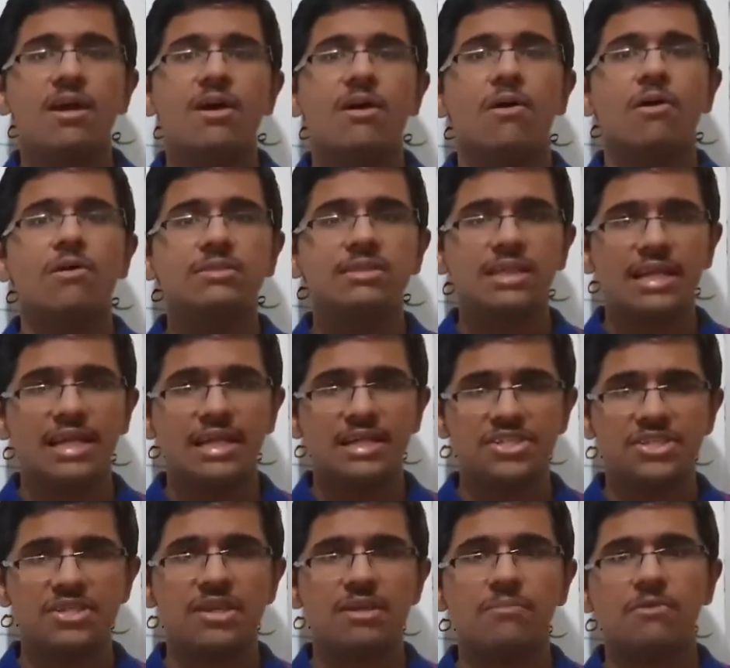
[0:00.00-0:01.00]

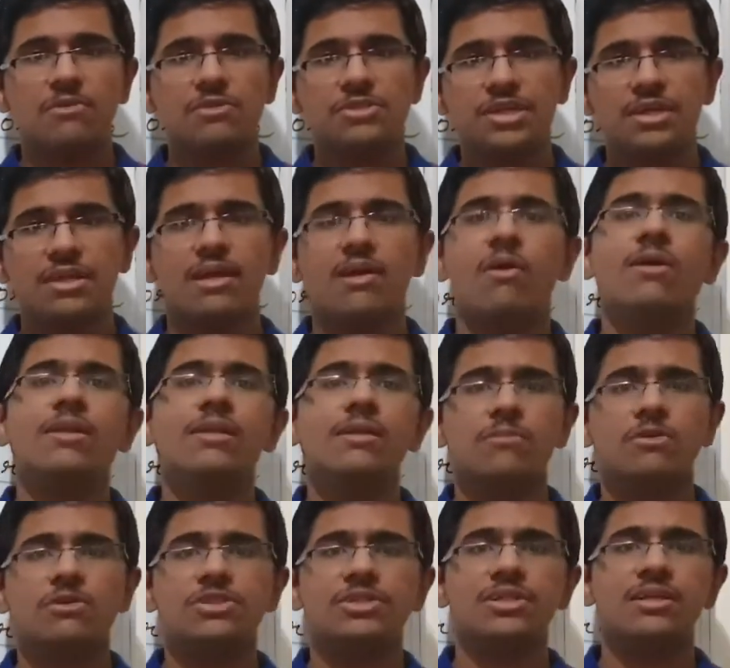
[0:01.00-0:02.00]
Oscillatory motion, all the
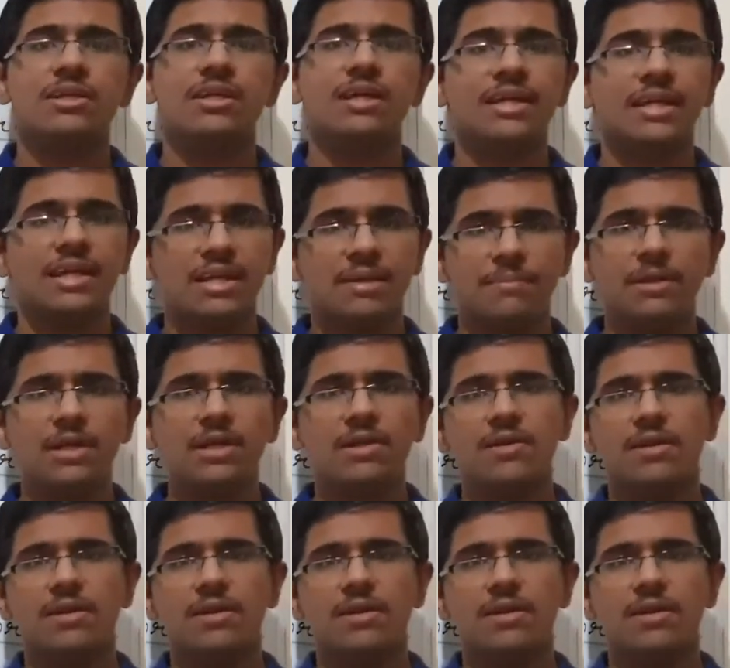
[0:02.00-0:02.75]
motion contain a particular